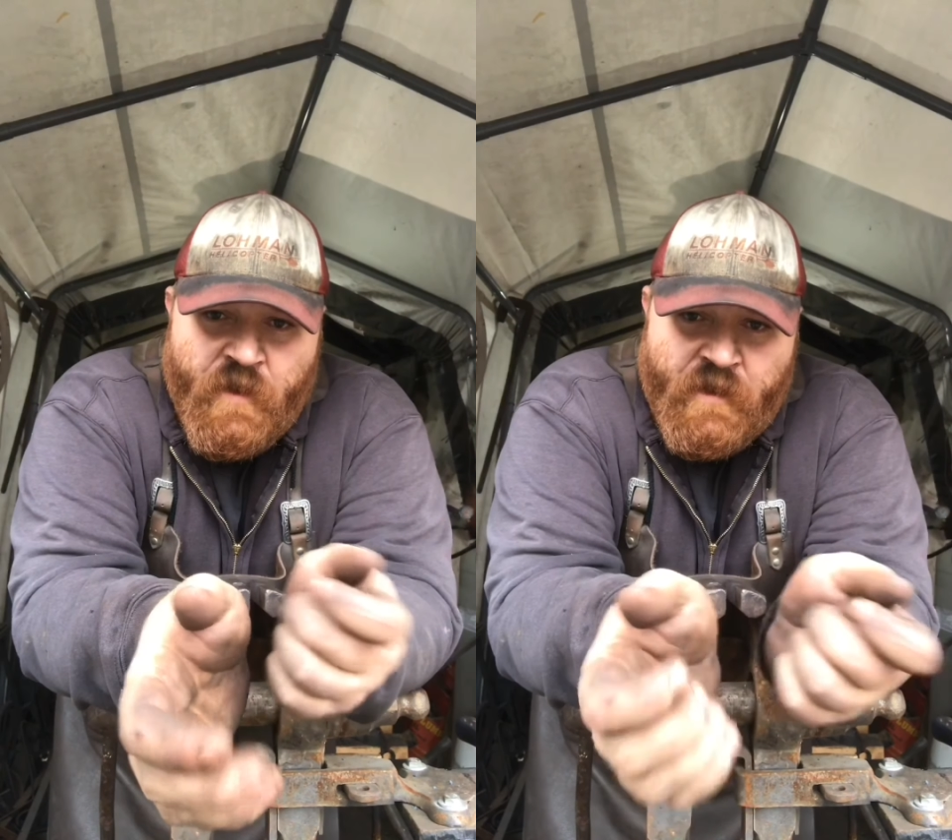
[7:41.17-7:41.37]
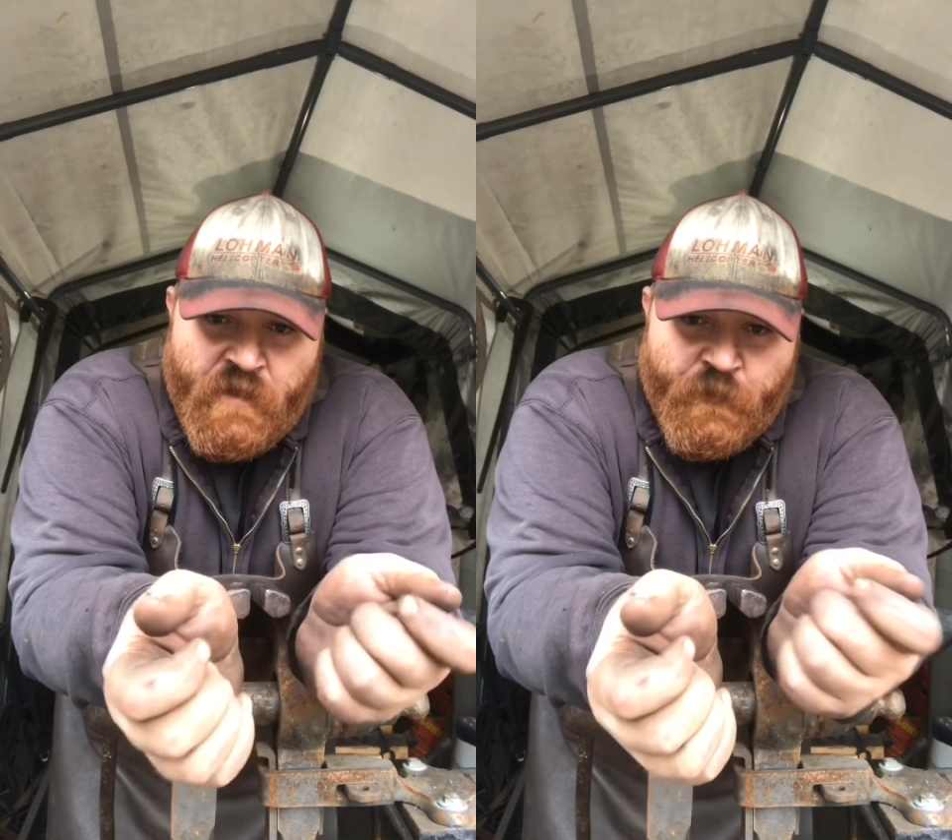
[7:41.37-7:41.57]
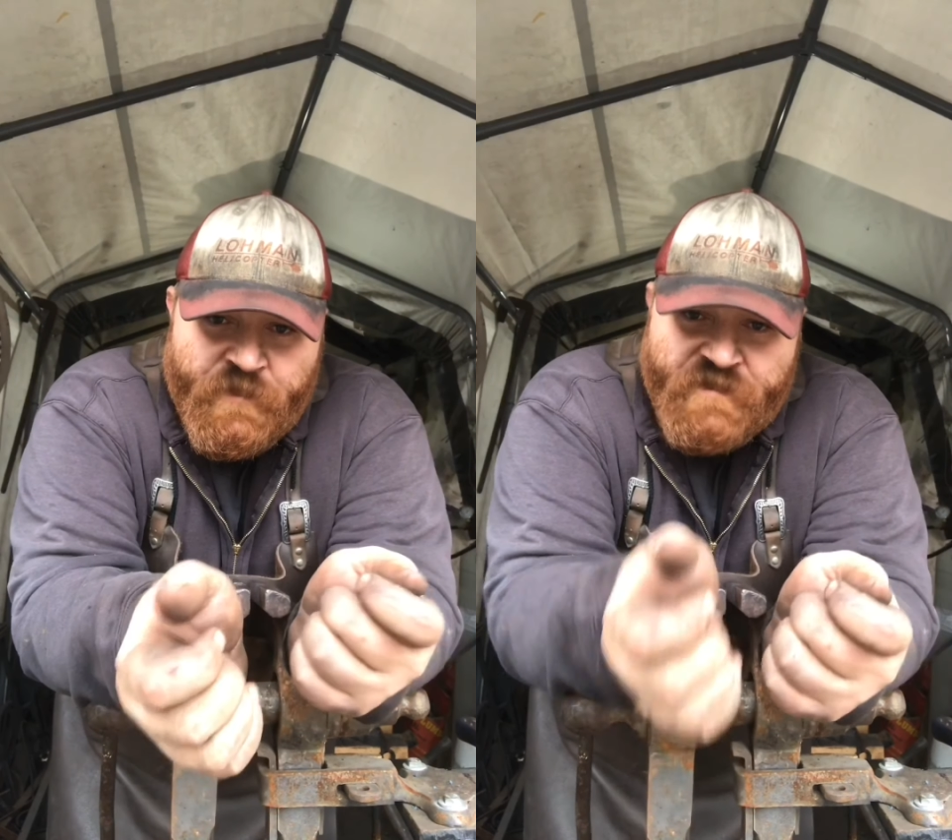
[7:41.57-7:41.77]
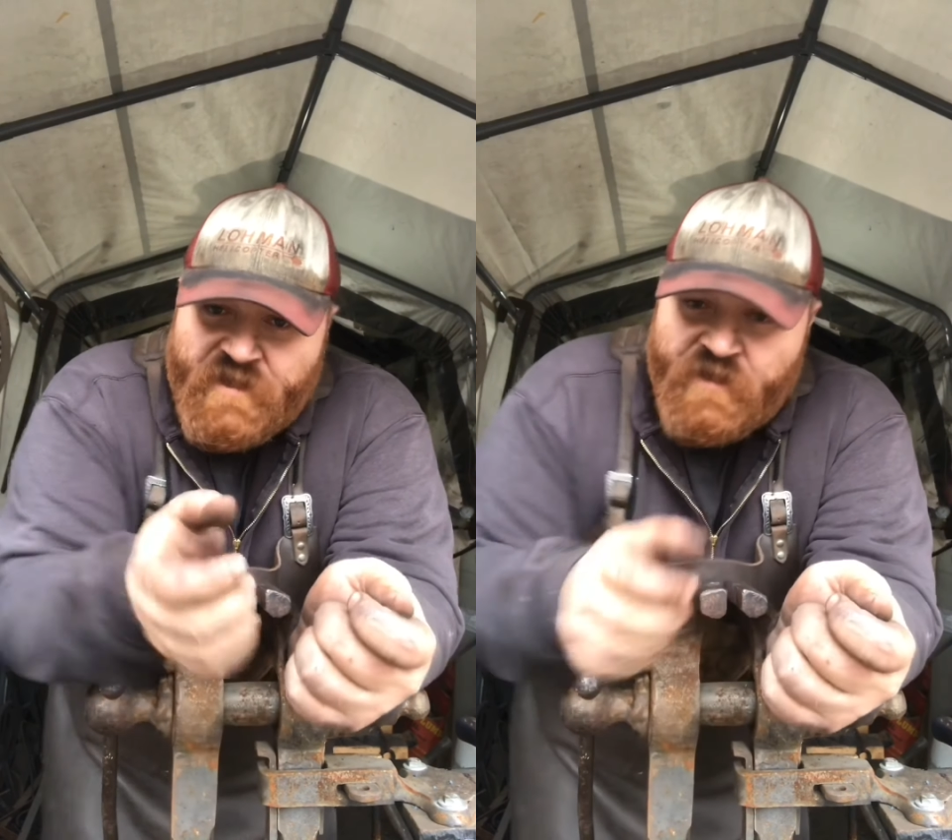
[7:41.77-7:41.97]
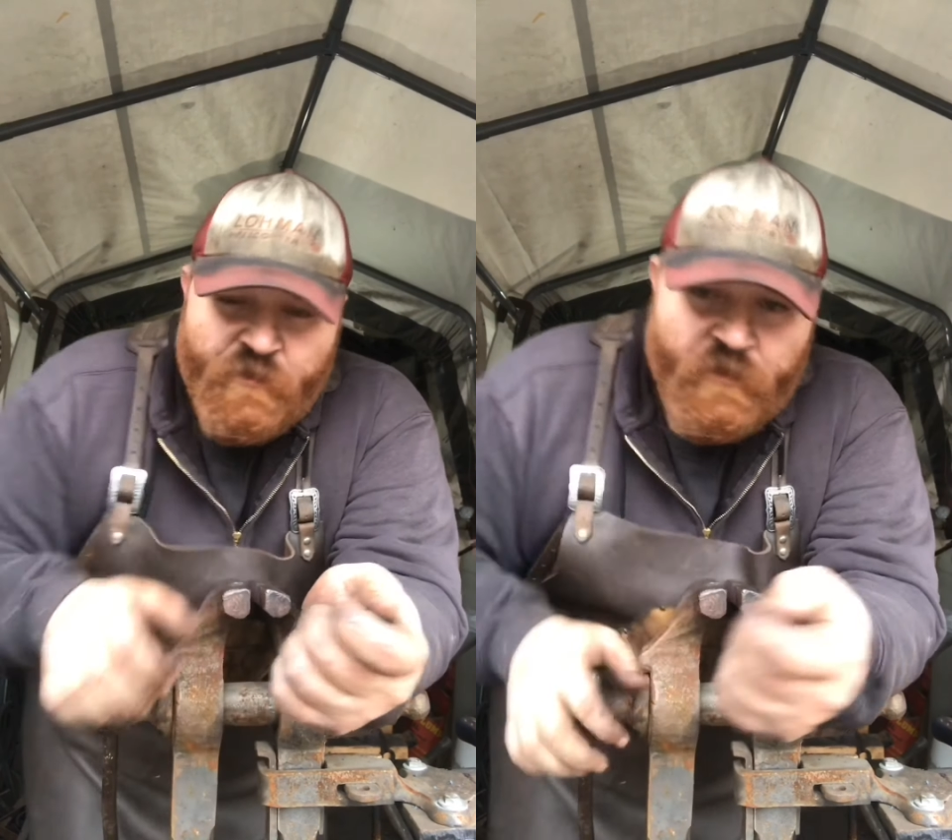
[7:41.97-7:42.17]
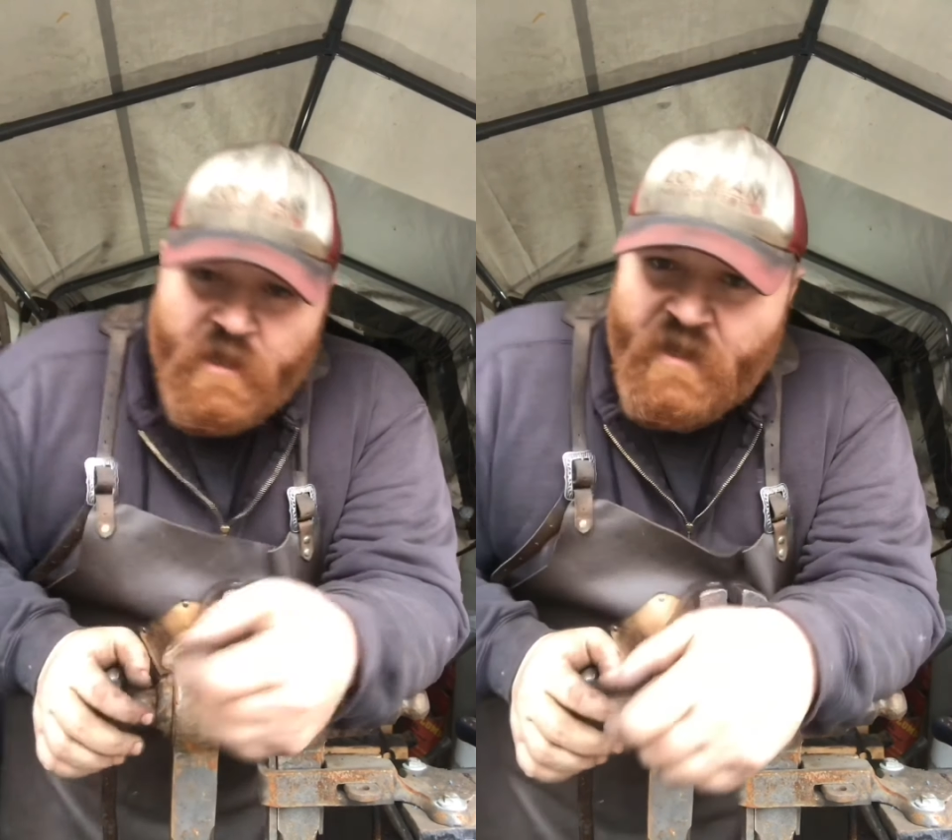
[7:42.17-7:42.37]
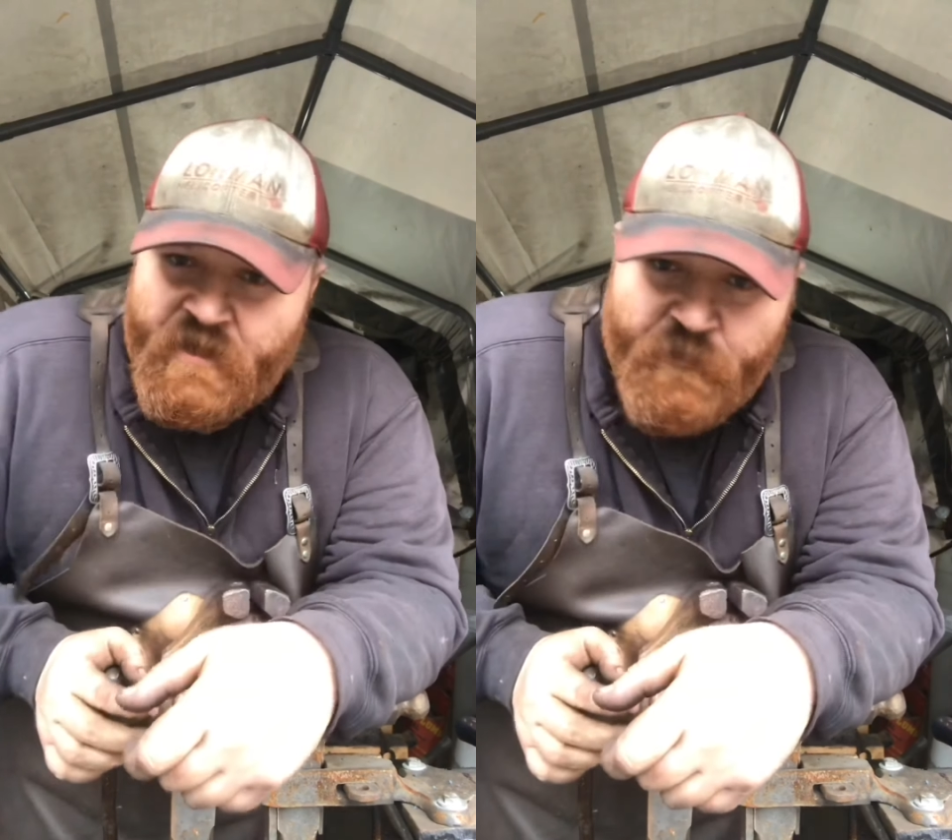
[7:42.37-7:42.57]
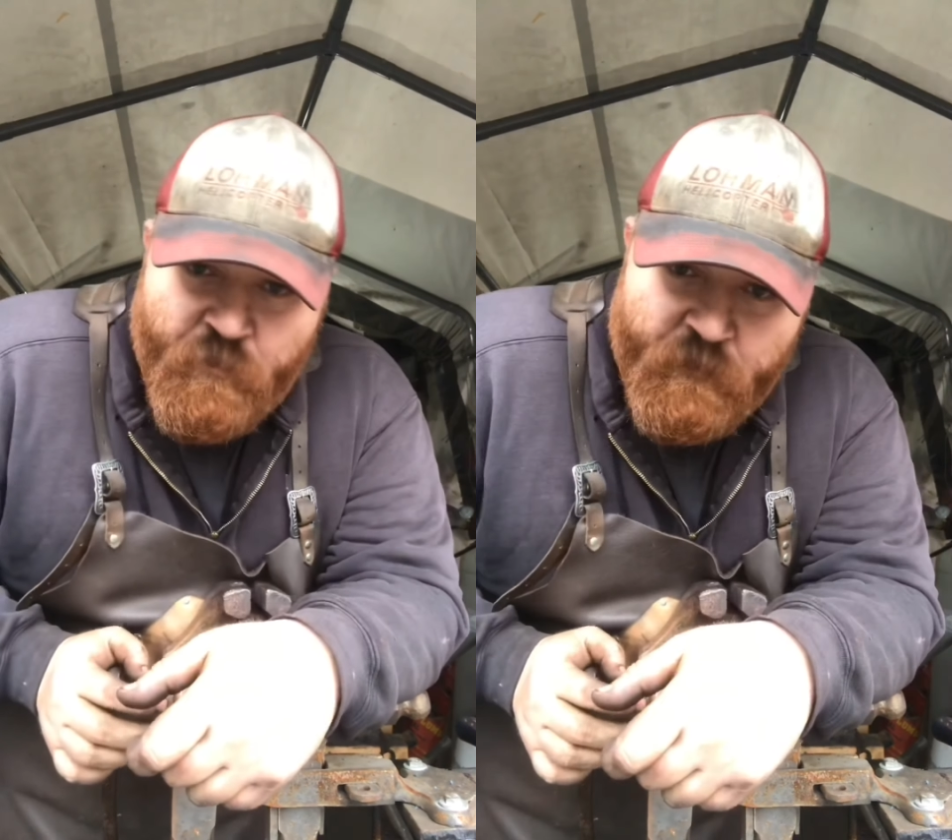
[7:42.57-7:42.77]
and then we're just going to do it how
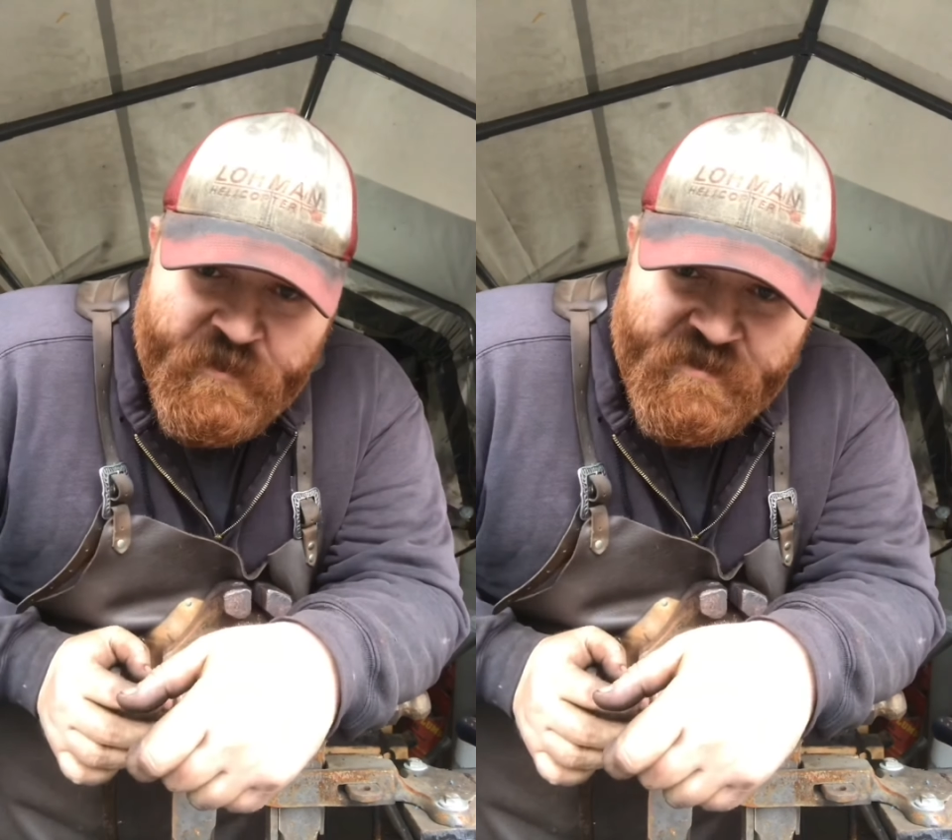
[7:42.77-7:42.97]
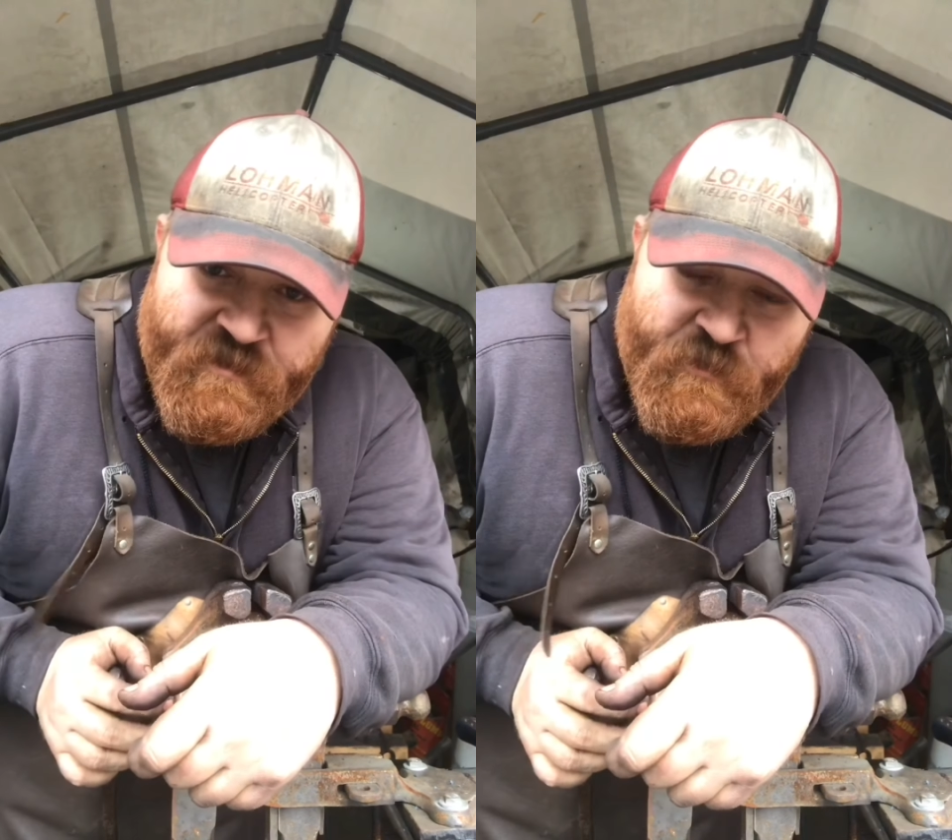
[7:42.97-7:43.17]
you'd normally